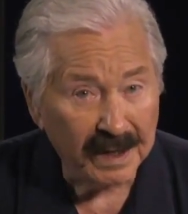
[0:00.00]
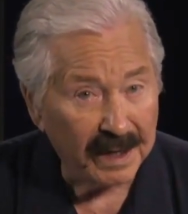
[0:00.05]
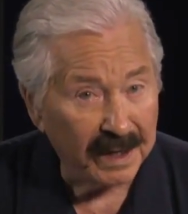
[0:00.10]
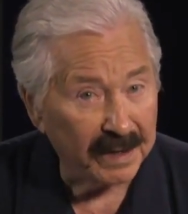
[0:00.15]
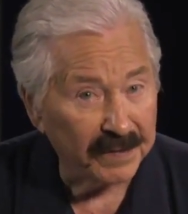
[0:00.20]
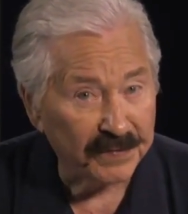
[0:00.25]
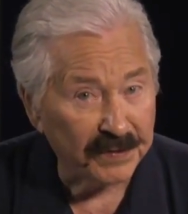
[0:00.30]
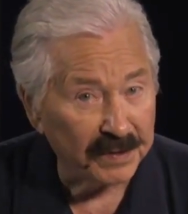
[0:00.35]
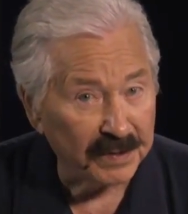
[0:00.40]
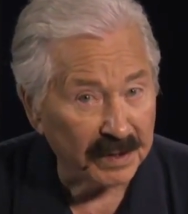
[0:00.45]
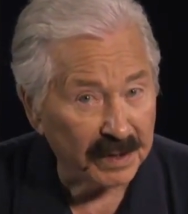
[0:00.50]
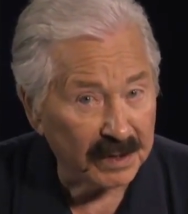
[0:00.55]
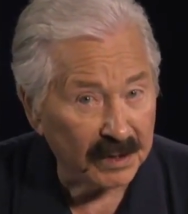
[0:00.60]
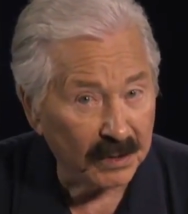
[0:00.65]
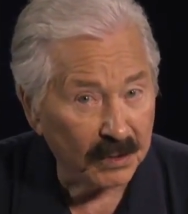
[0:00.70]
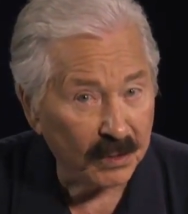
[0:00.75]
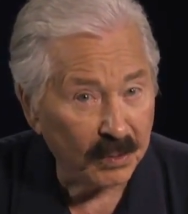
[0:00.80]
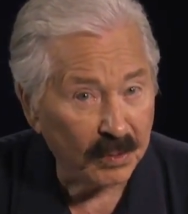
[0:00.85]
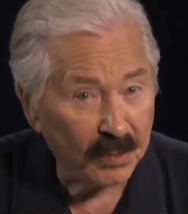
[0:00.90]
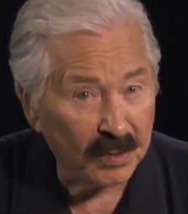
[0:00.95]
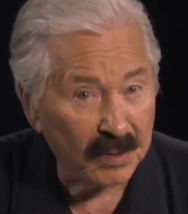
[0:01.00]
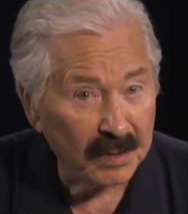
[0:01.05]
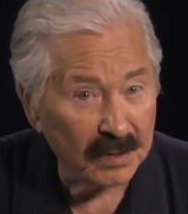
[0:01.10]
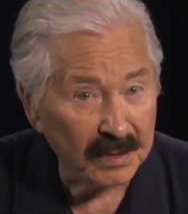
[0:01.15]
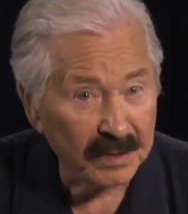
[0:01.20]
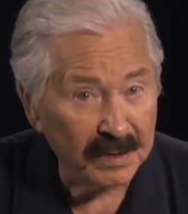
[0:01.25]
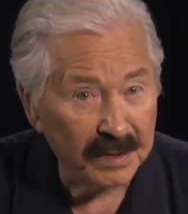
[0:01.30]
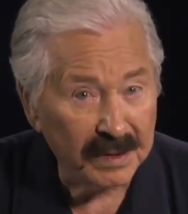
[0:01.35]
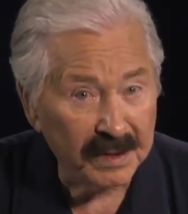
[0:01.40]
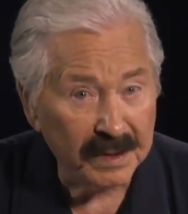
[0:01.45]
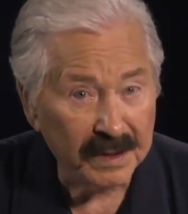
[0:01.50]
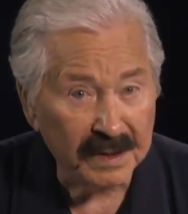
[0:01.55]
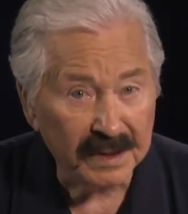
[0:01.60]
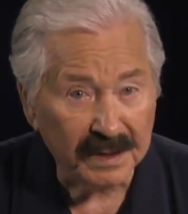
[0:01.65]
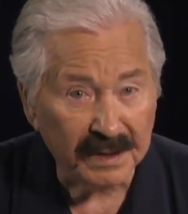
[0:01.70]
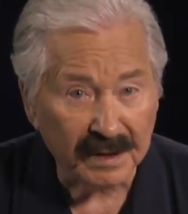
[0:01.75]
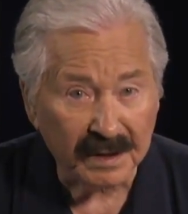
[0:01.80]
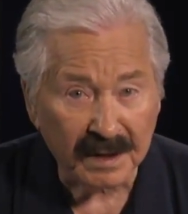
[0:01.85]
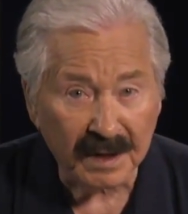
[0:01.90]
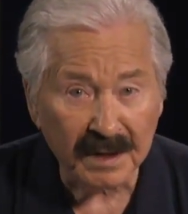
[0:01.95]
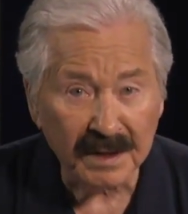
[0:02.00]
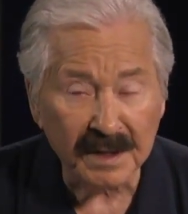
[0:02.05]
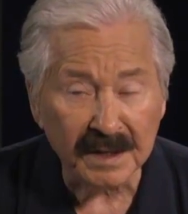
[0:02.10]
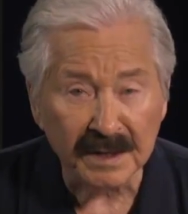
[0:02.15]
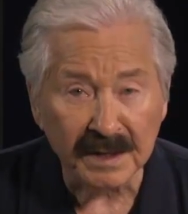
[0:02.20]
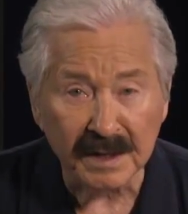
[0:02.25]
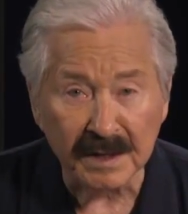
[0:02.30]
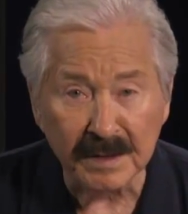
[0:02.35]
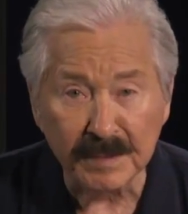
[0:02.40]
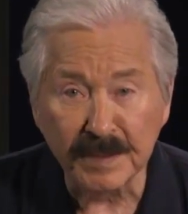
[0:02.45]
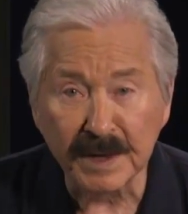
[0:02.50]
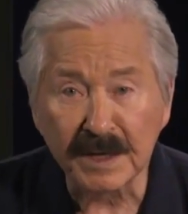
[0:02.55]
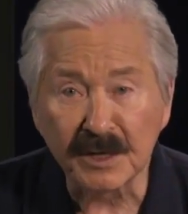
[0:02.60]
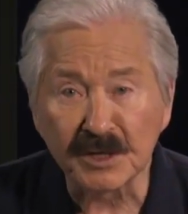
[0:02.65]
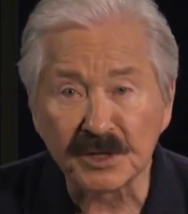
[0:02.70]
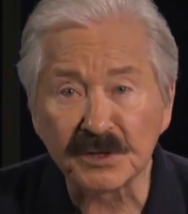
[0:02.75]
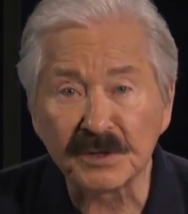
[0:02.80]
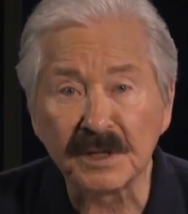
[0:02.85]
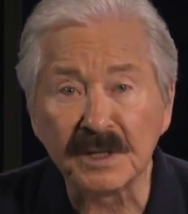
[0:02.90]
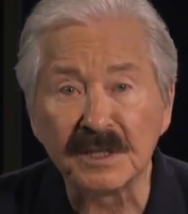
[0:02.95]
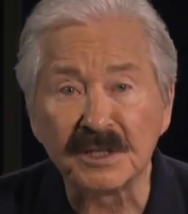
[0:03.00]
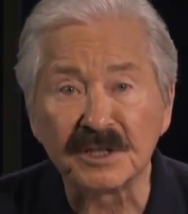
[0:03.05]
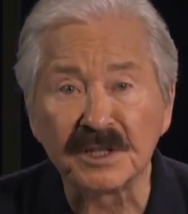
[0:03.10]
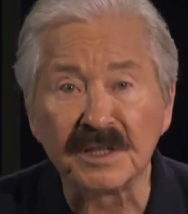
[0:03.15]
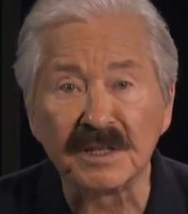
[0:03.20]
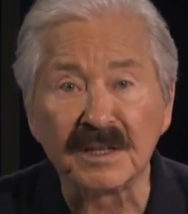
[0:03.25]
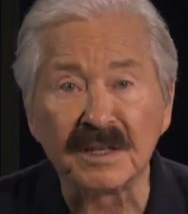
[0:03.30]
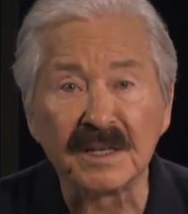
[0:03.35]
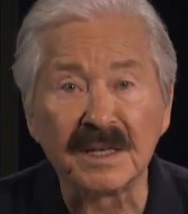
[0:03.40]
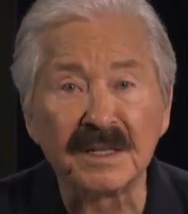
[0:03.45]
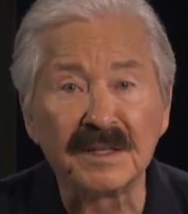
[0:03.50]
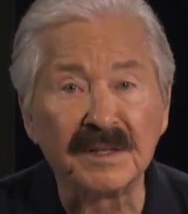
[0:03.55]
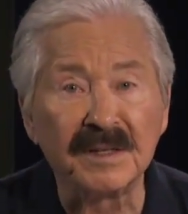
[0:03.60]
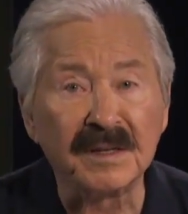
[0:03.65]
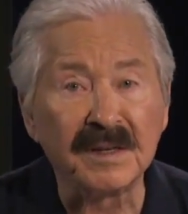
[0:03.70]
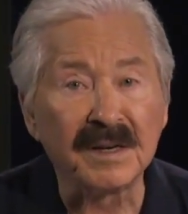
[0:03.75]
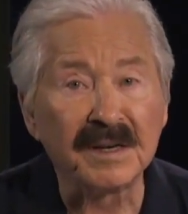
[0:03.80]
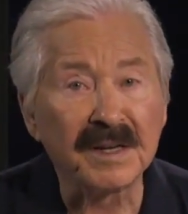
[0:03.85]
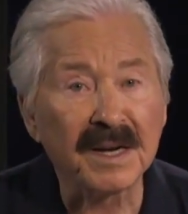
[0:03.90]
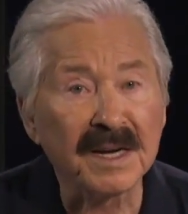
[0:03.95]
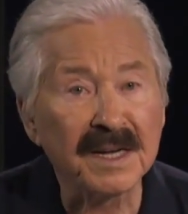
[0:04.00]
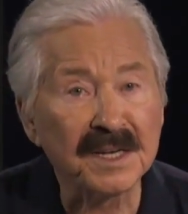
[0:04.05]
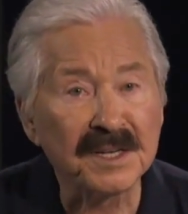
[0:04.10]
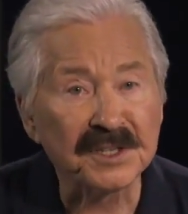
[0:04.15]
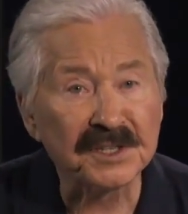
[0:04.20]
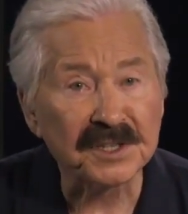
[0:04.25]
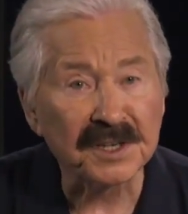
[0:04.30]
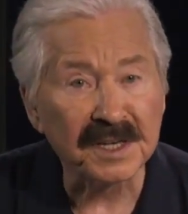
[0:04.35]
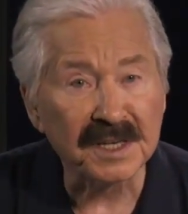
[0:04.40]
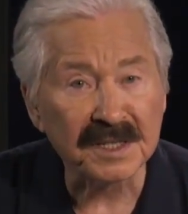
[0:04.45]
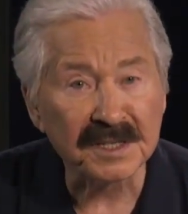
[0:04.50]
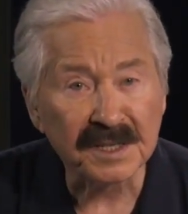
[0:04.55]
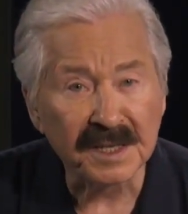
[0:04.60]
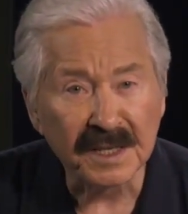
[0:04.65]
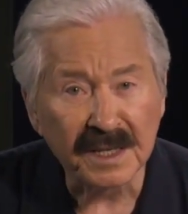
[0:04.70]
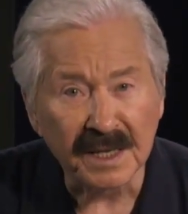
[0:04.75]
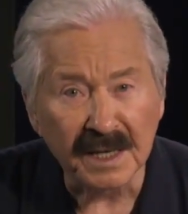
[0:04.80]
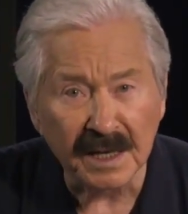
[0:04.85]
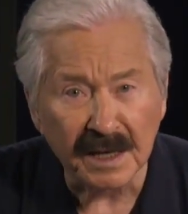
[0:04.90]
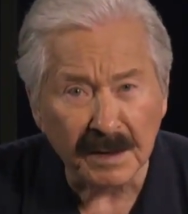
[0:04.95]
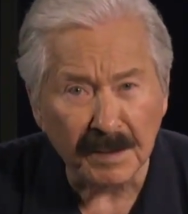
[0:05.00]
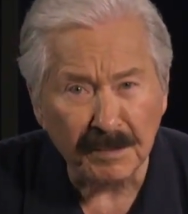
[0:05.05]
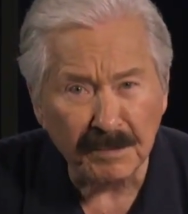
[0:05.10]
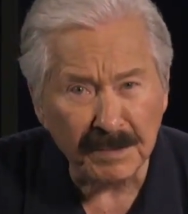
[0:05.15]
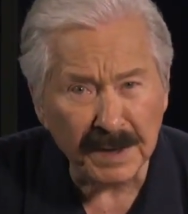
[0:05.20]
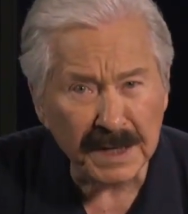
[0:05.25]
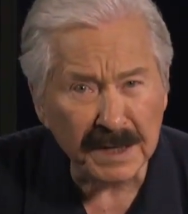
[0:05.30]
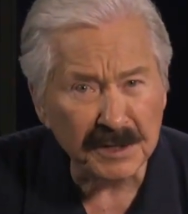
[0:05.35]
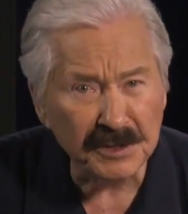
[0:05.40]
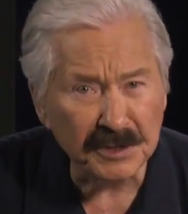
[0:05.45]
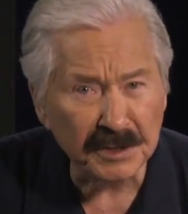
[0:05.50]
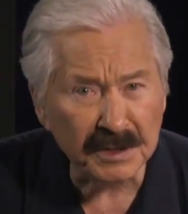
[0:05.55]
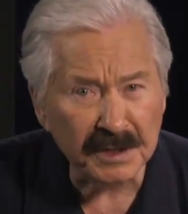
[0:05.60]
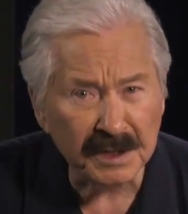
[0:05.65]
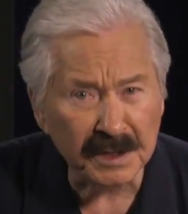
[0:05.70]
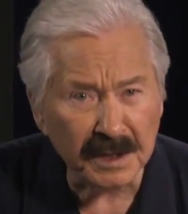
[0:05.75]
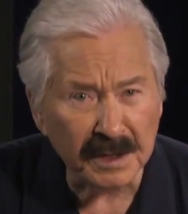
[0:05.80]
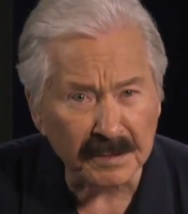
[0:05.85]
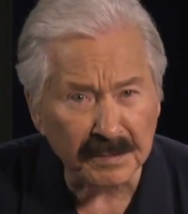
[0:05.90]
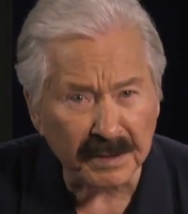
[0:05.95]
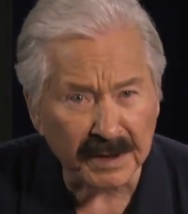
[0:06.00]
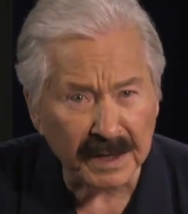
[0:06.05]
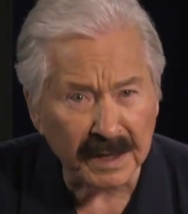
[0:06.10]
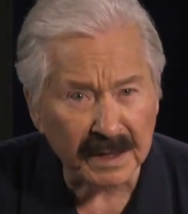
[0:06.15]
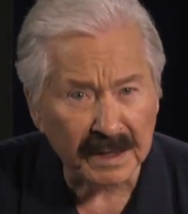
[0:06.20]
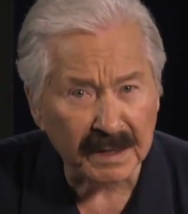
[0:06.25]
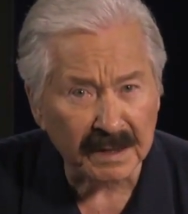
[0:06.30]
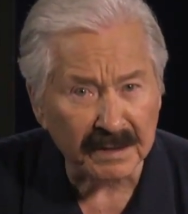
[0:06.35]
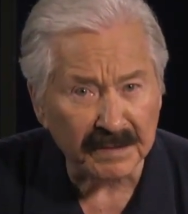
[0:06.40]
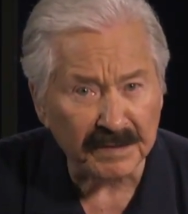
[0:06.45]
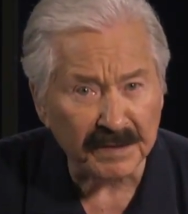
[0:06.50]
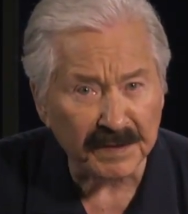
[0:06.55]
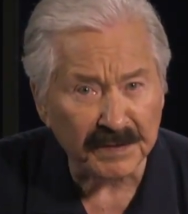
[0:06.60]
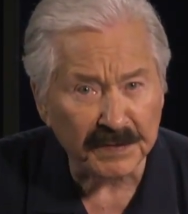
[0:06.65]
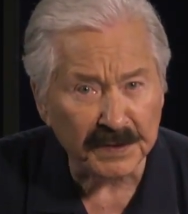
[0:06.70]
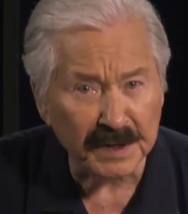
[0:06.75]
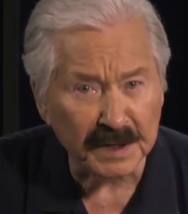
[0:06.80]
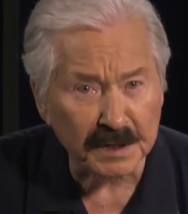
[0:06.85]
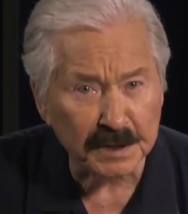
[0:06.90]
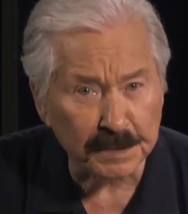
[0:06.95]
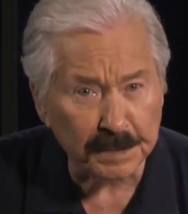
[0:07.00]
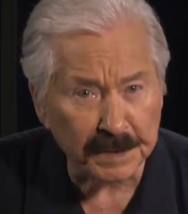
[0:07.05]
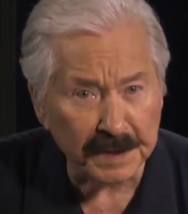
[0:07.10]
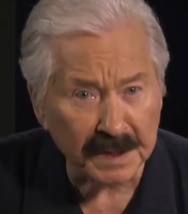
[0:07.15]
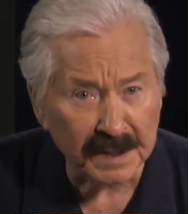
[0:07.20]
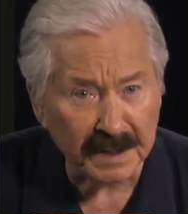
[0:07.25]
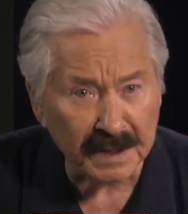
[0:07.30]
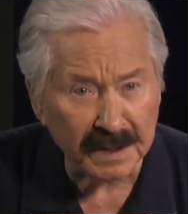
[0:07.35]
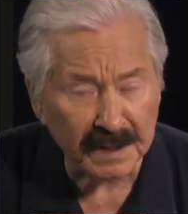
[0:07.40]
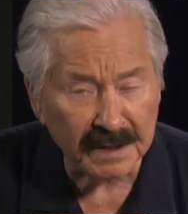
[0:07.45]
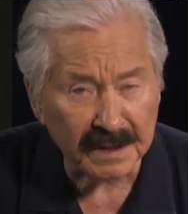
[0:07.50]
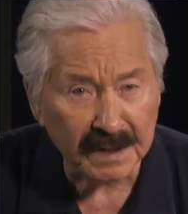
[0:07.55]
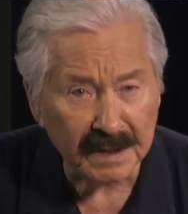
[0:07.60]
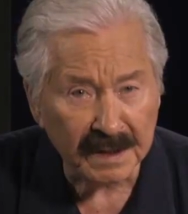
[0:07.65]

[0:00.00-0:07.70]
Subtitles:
After the Cold War, the Clinton administration led the United States in a major cutback of defense spending.